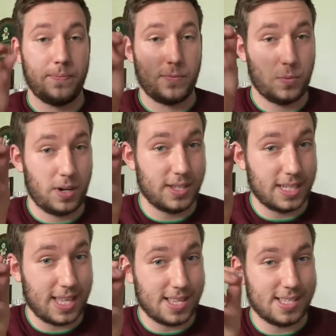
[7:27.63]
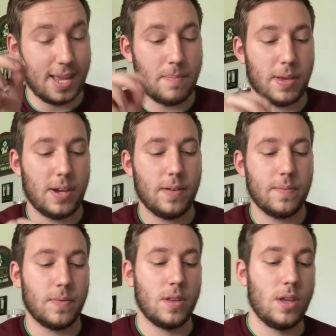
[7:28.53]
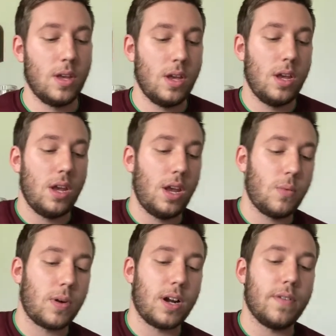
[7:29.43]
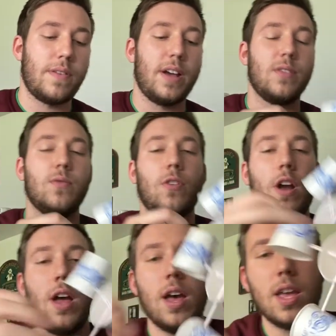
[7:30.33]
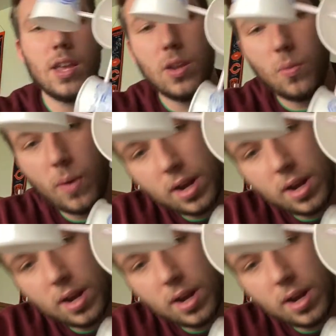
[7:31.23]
We're gonna take that same pen and we're gonna find right where